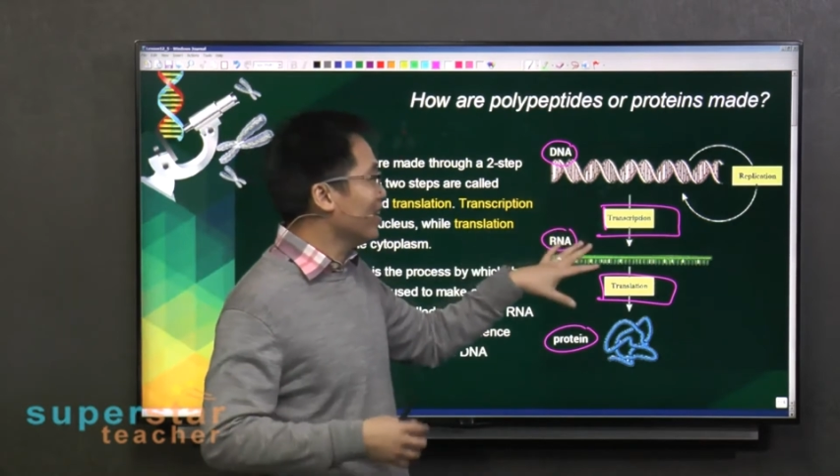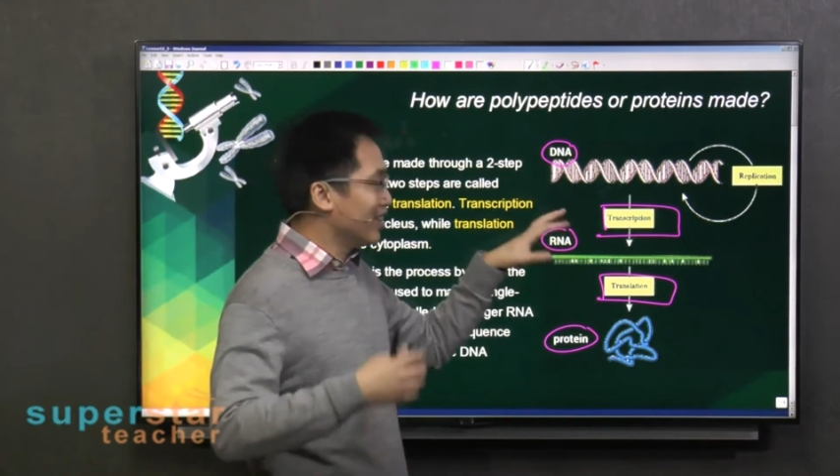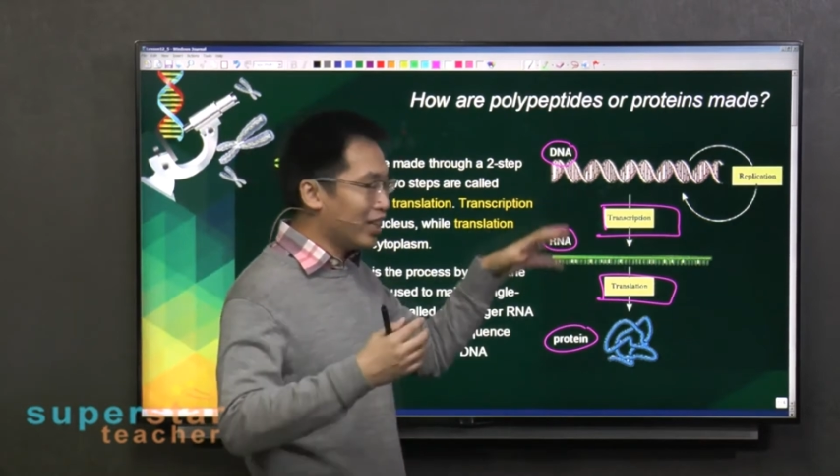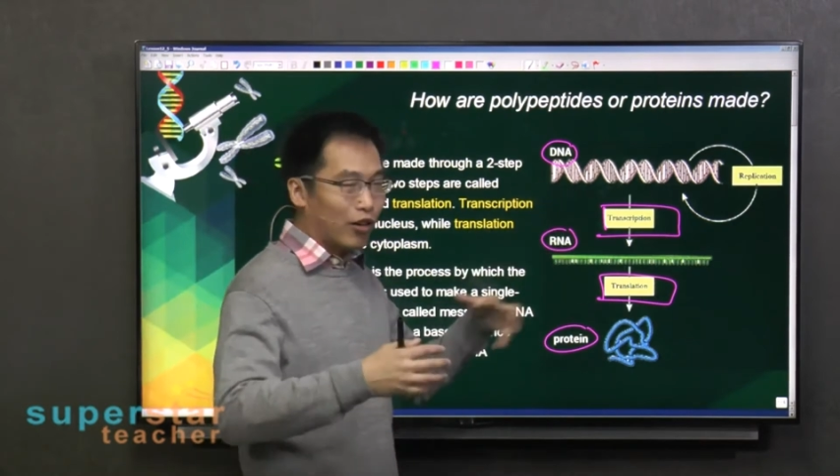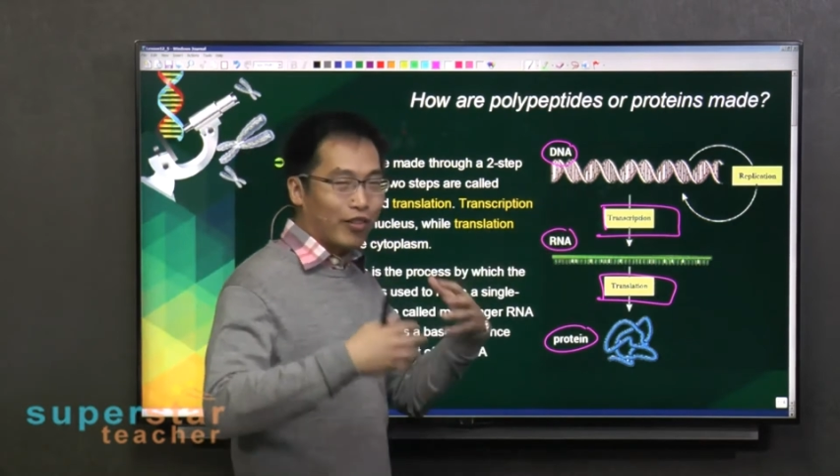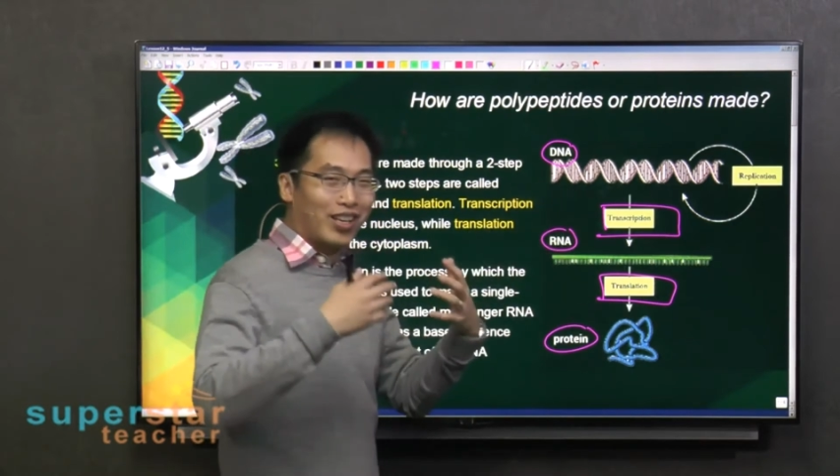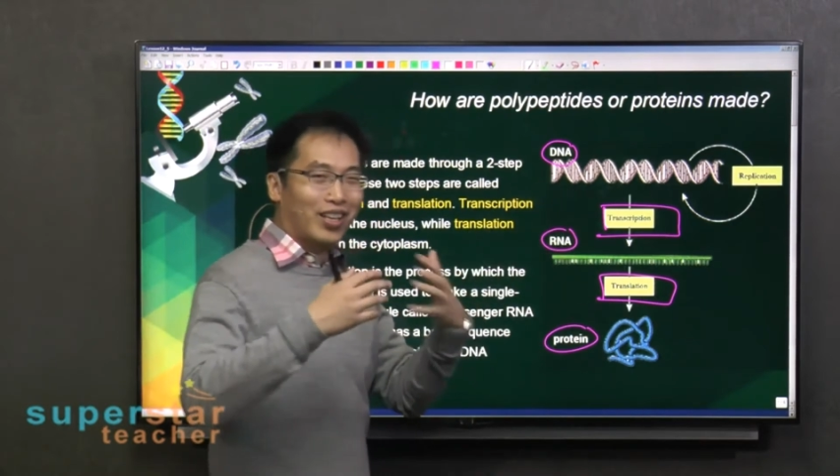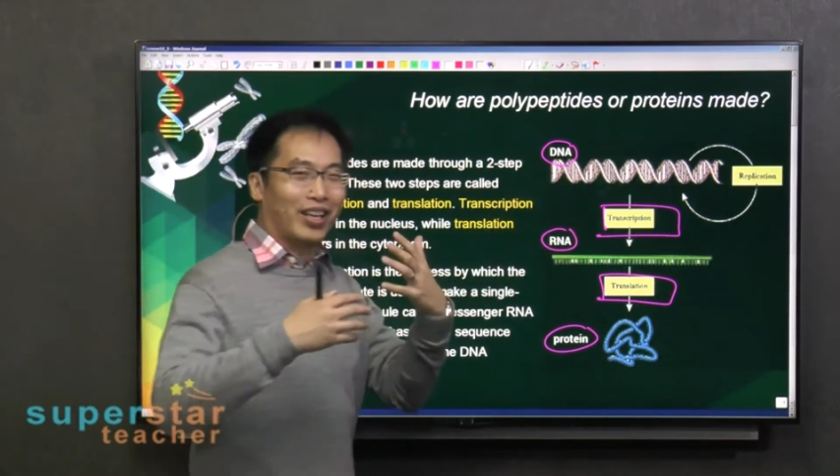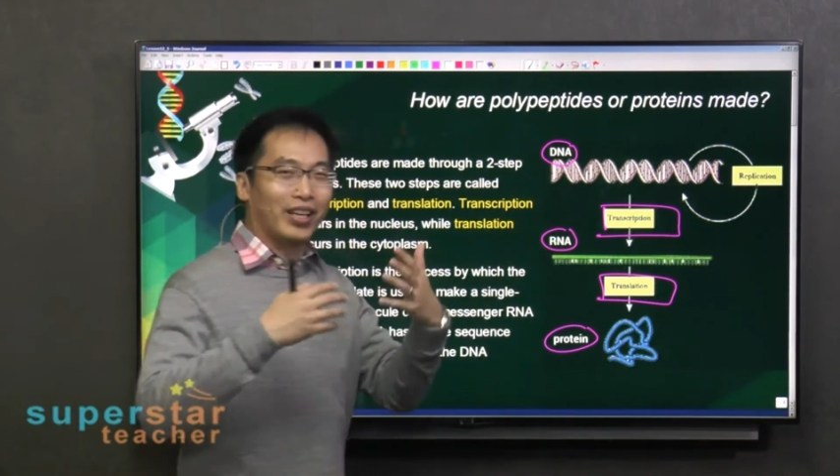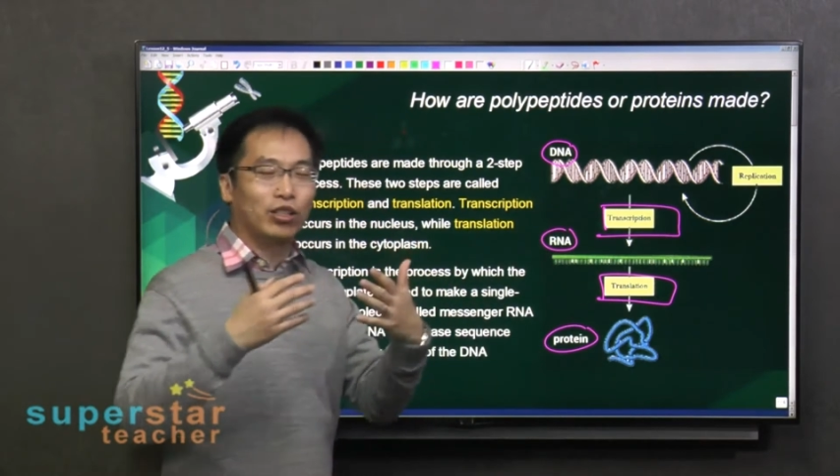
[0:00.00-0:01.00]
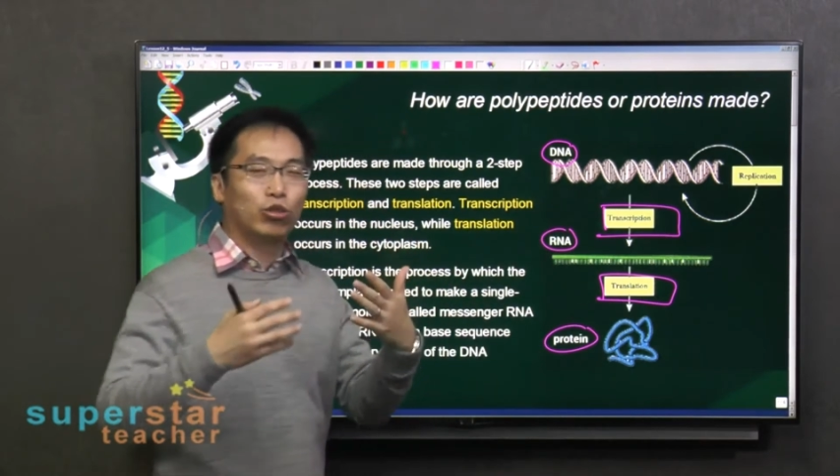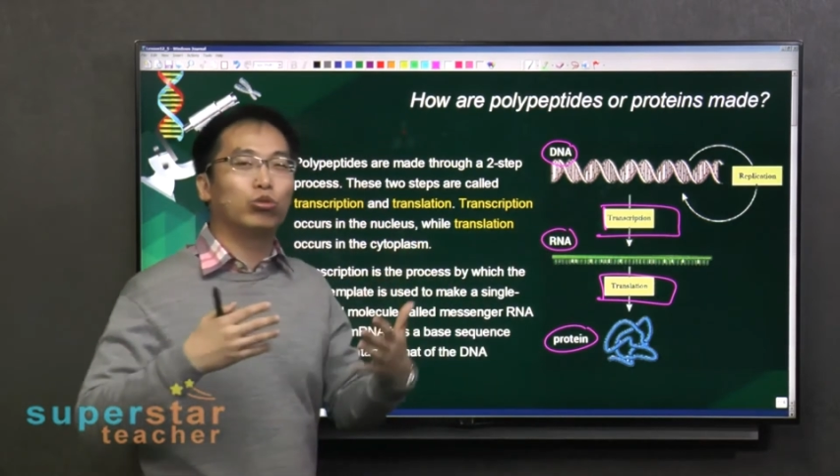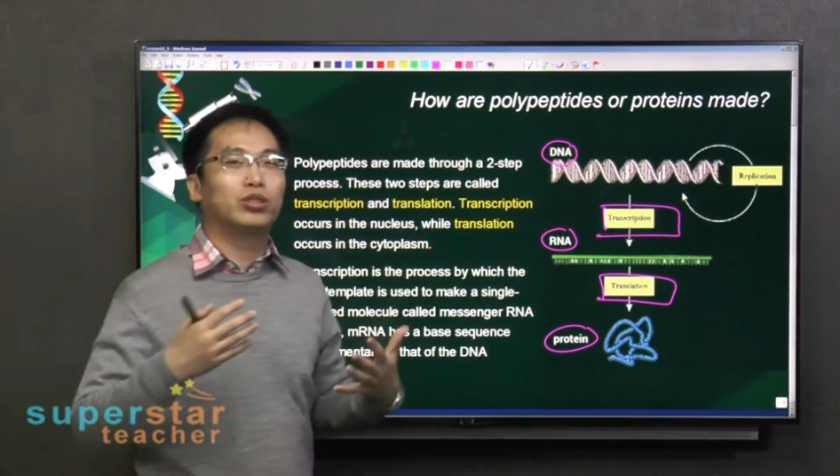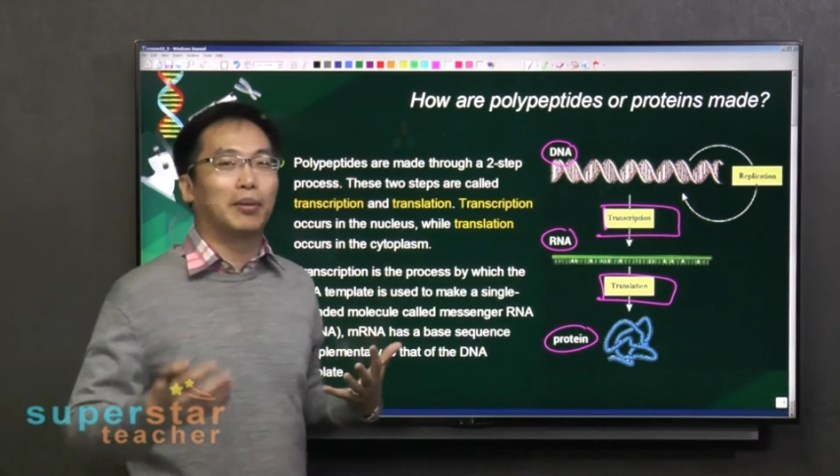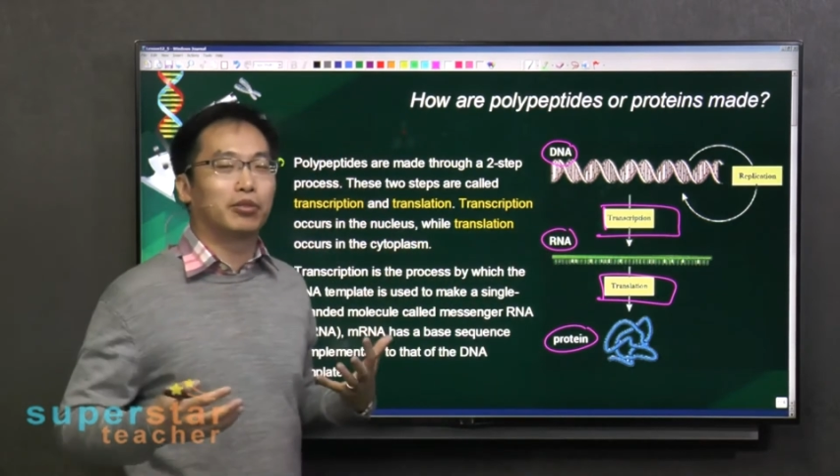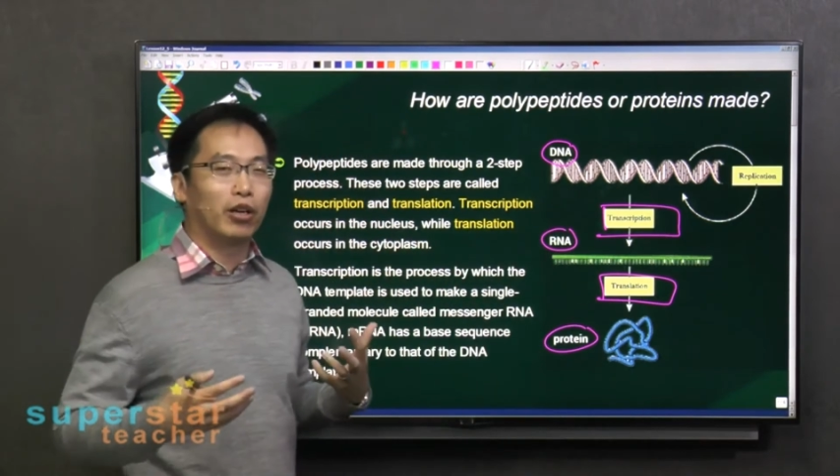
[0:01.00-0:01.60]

think of it like in two steps, right?